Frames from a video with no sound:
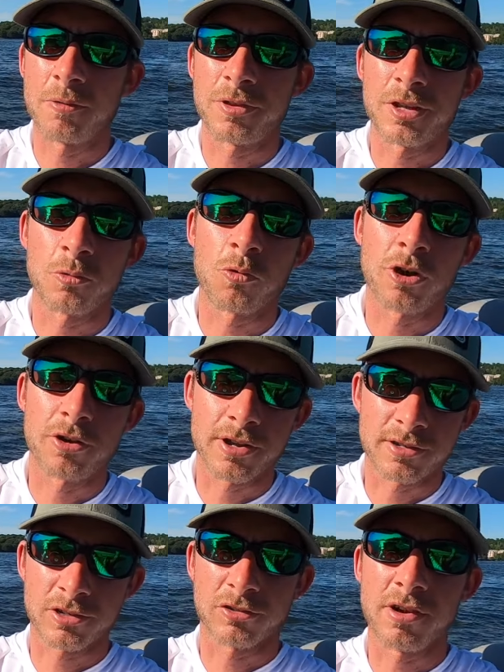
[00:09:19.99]
don't think the water
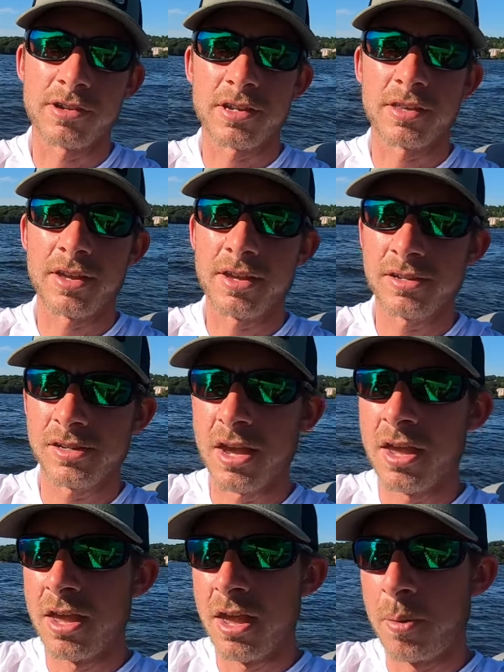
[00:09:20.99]
does those crazy things.
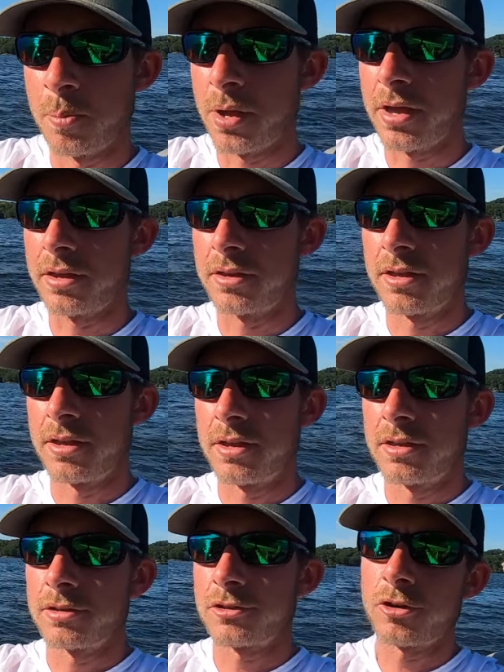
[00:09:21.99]
But
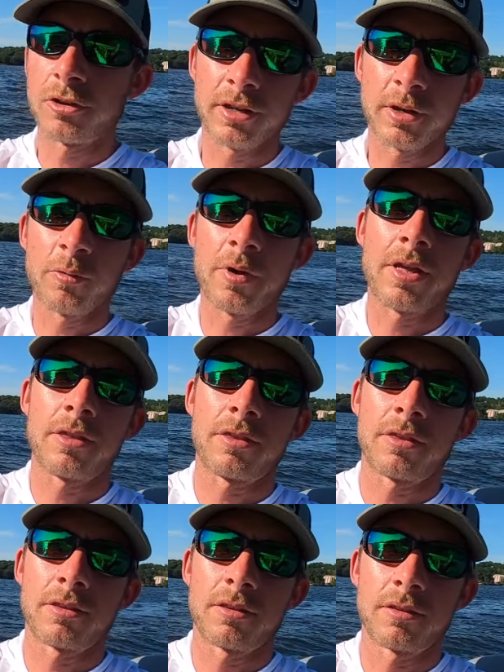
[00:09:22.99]
certainly with
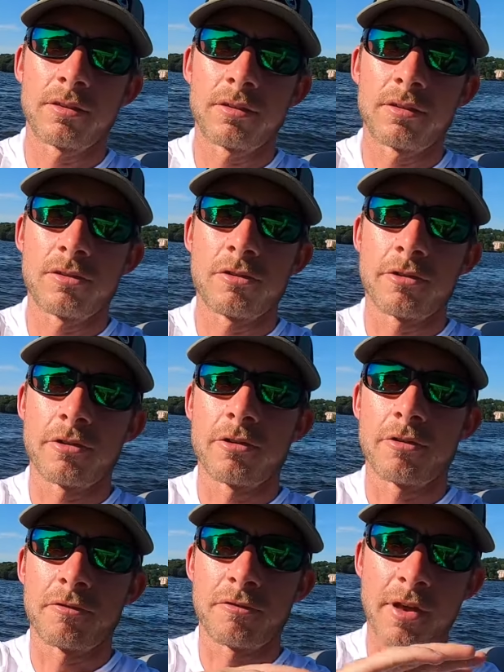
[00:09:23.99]

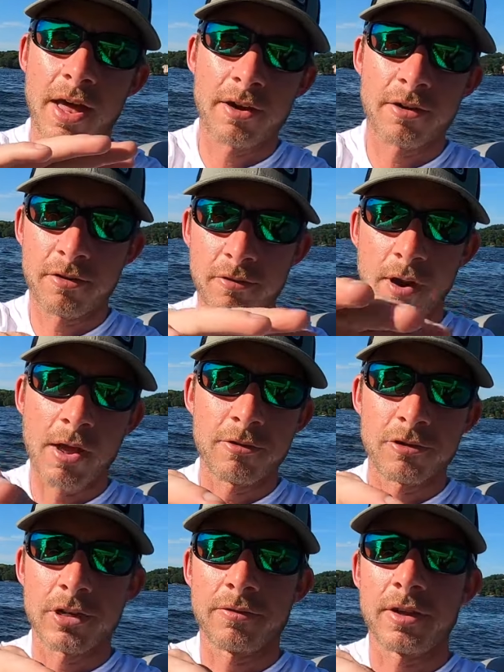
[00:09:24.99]
your flatter,
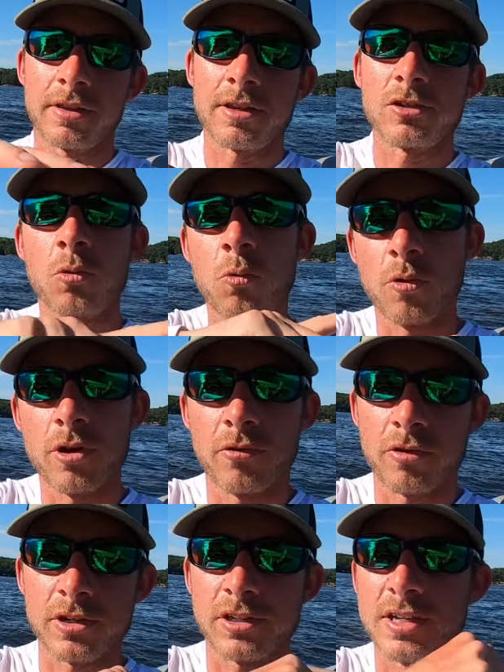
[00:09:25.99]
rounder stuff like this, or your
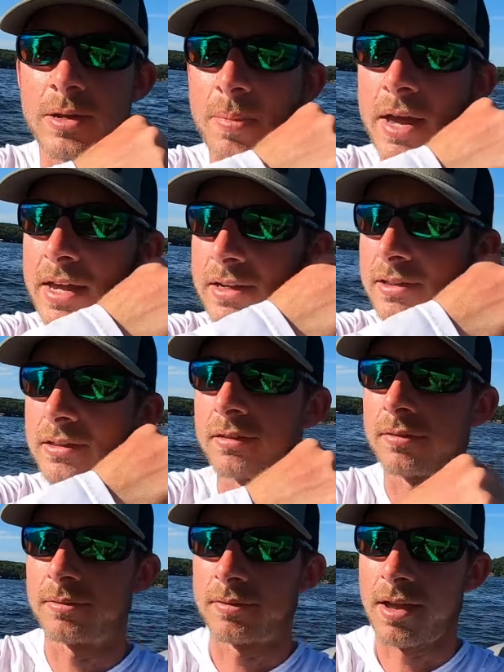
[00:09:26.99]
really steep banks,
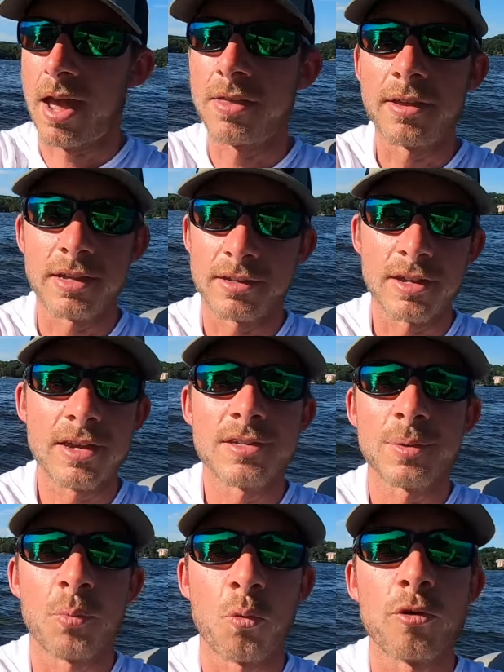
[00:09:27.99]
I think it
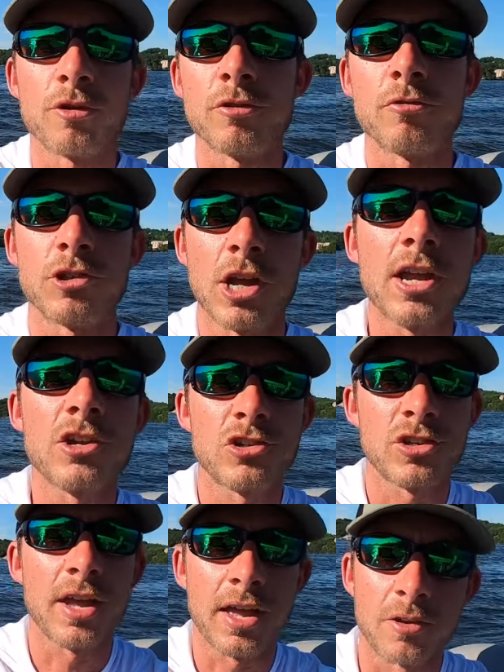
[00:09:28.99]
is important to change
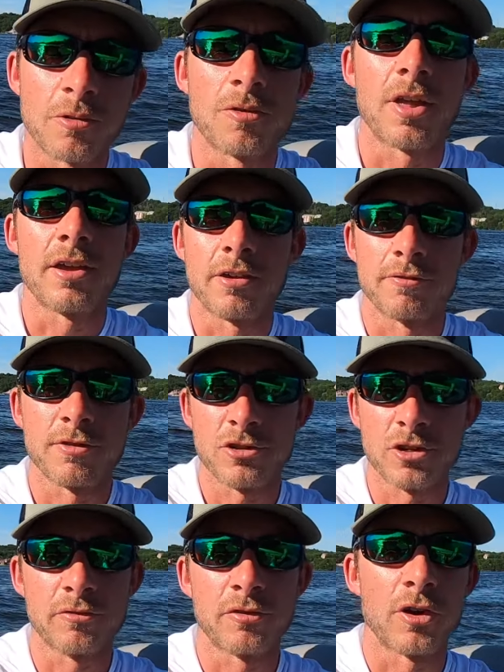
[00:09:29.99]
the angle that you're
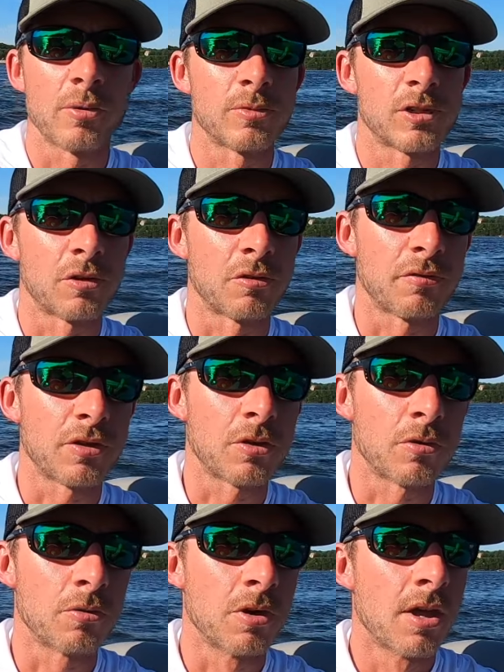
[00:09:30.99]
fishing from. So if
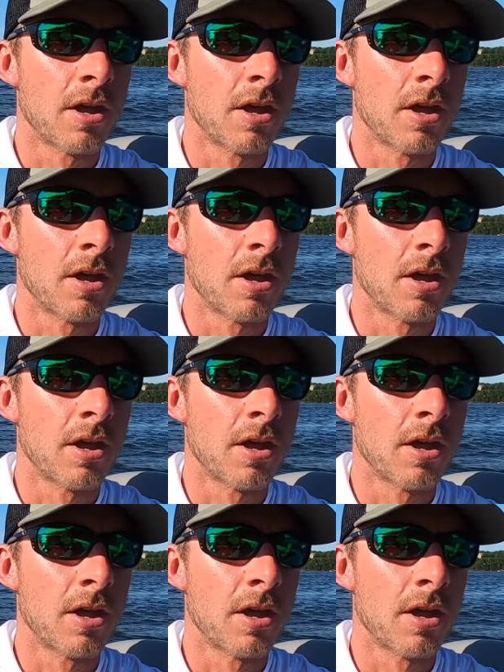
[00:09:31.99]
you